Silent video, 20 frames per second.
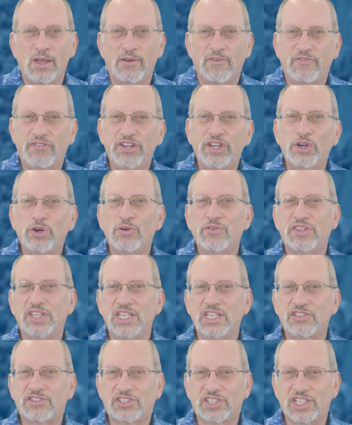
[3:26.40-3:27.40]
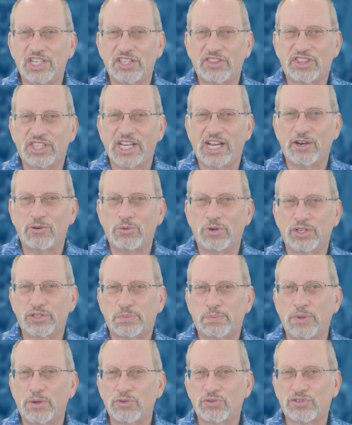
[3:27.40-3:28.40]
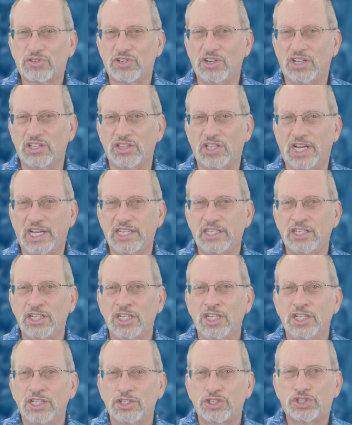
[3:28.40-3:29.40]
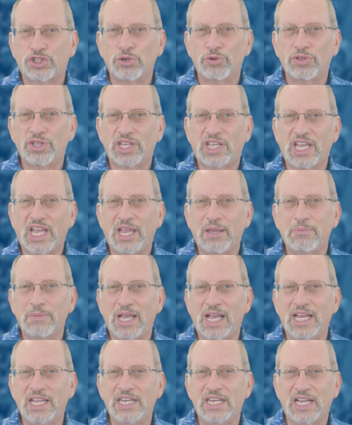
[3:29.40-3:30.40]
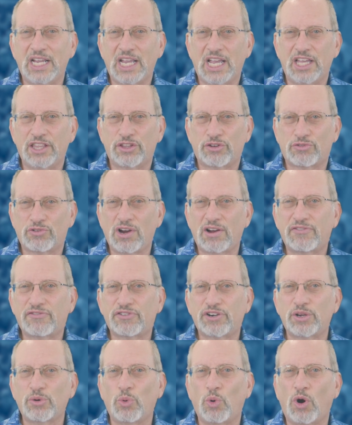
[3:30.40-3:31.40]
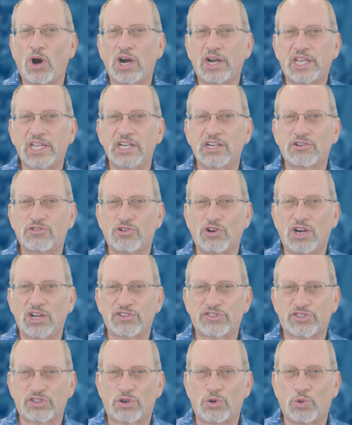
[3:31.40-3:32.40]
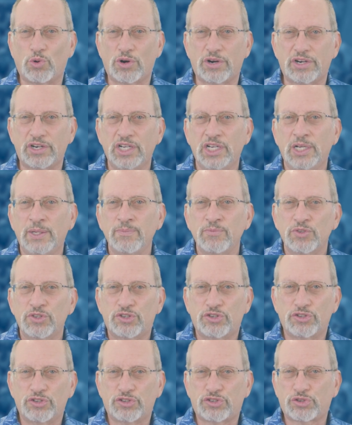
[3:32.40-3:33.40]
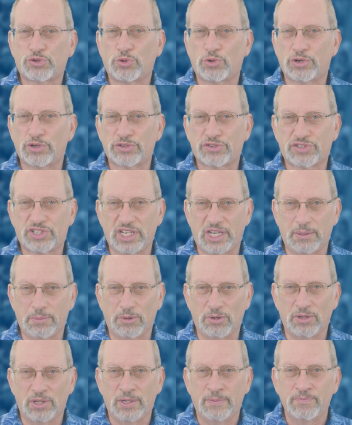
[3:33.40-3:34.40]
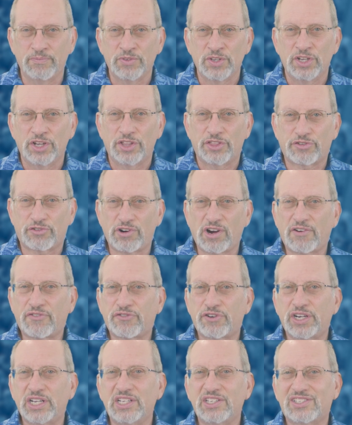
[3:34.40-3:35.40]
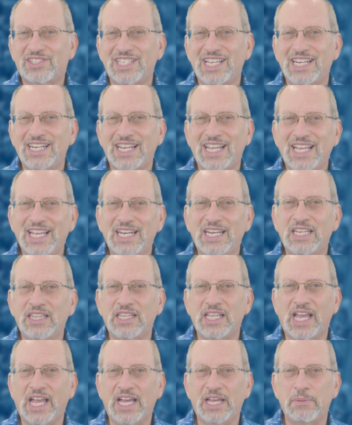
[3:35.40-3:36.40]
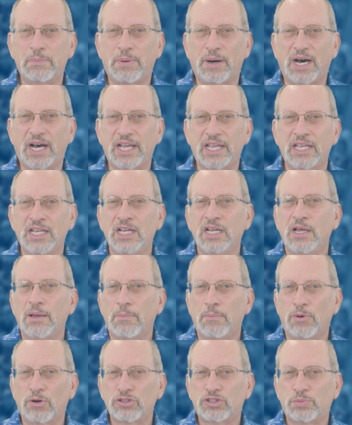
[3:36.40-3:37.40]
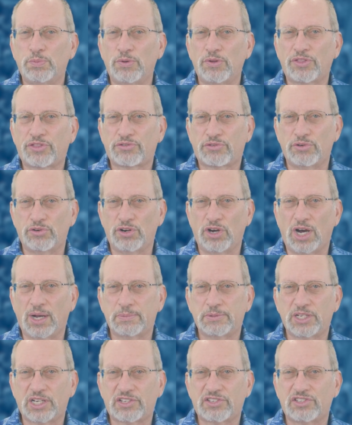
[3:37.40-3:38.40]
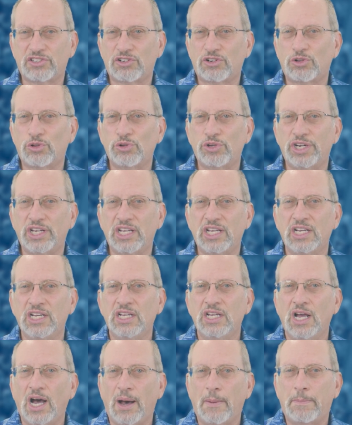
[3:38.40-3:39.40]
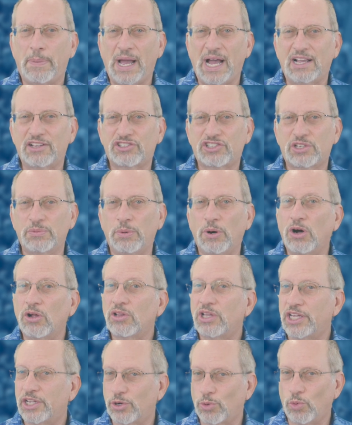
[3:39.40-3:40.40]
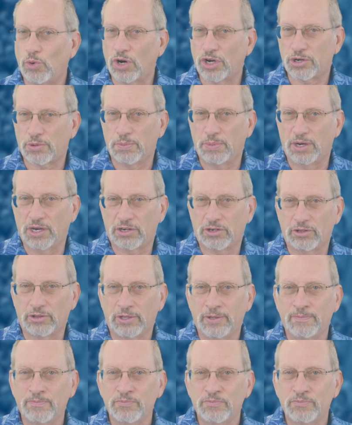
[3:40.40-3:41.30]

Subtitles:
Video of the incident that was posted online showed the game ending and the referee walking across the court to the scorer's table. The referee is then hit in the head by multiple thrown objects, including a basketball and a water bottle.